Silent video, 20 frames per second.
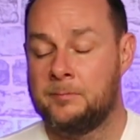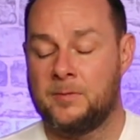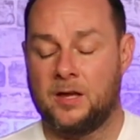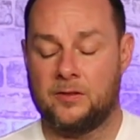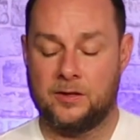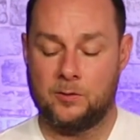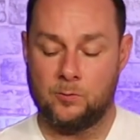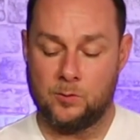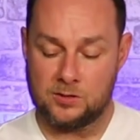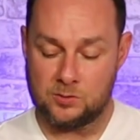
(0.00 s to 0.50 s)
I
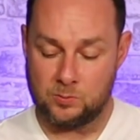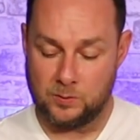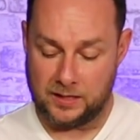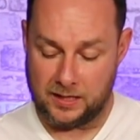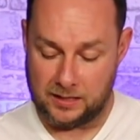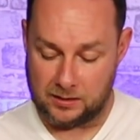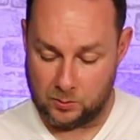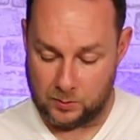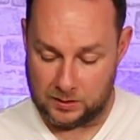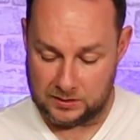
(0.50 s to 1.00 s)
think once we
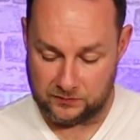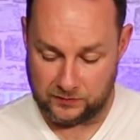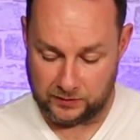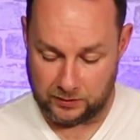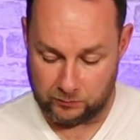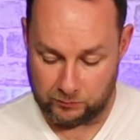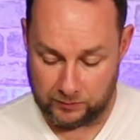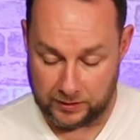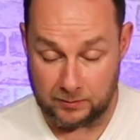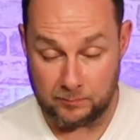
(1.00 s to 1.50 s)
get a quest for
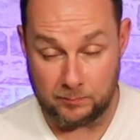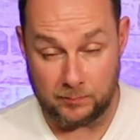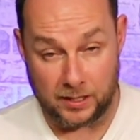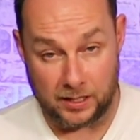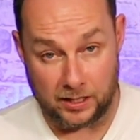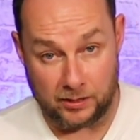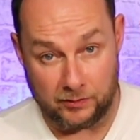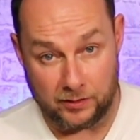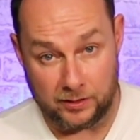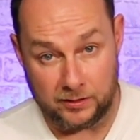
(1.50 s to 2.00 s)
the Ring
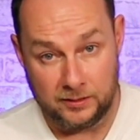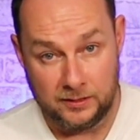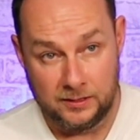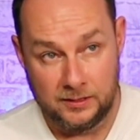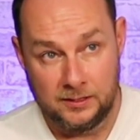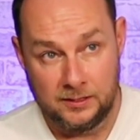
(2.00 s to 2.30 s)
Bearer,